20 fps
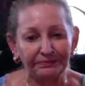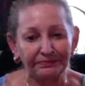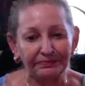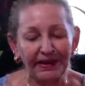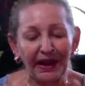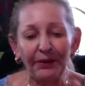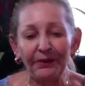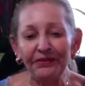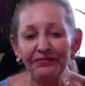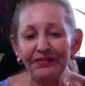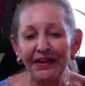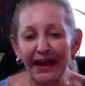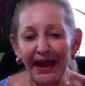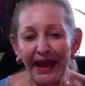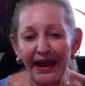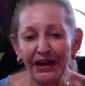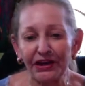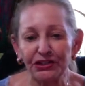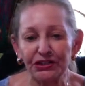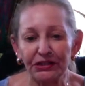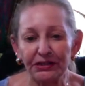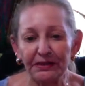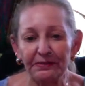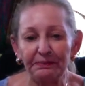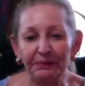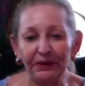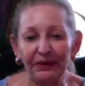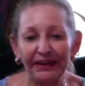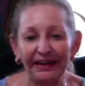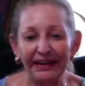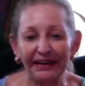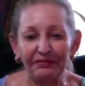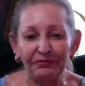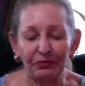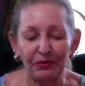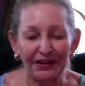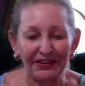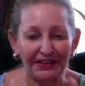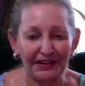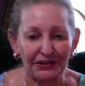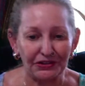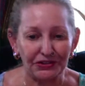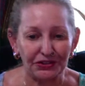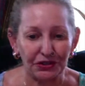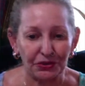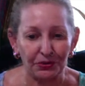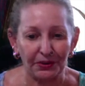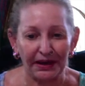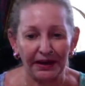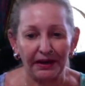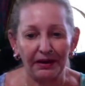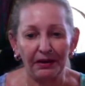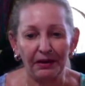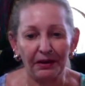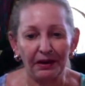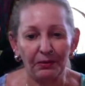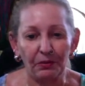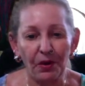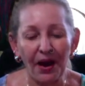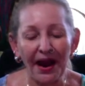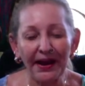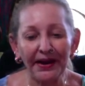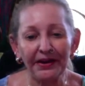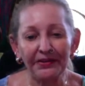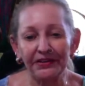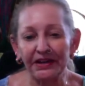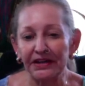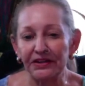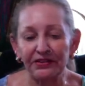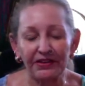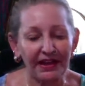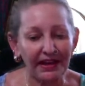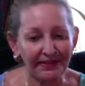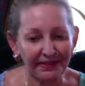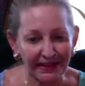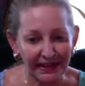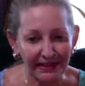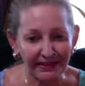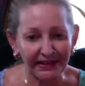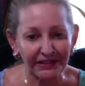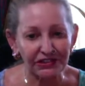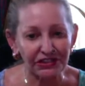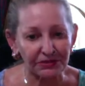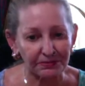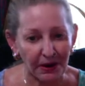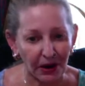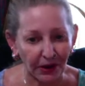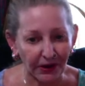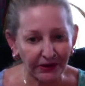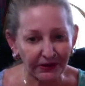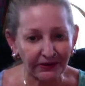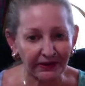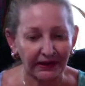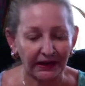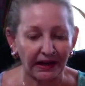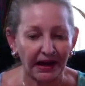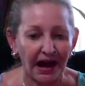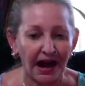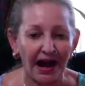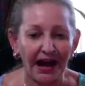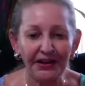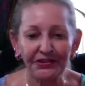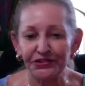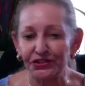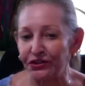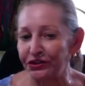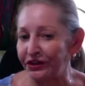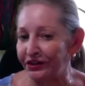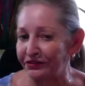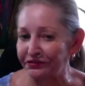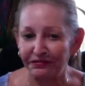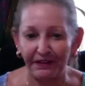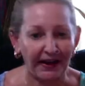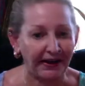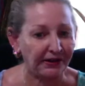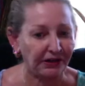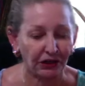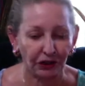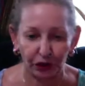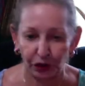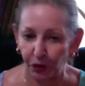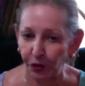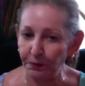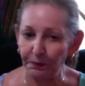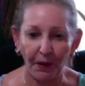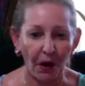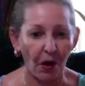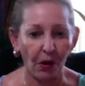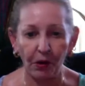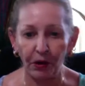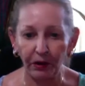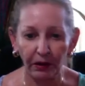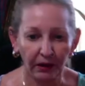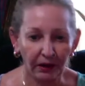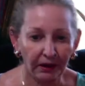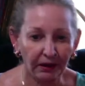Now, if they actually believe what they're doing, why are they think they're smarter than God? You're going to find a loophole?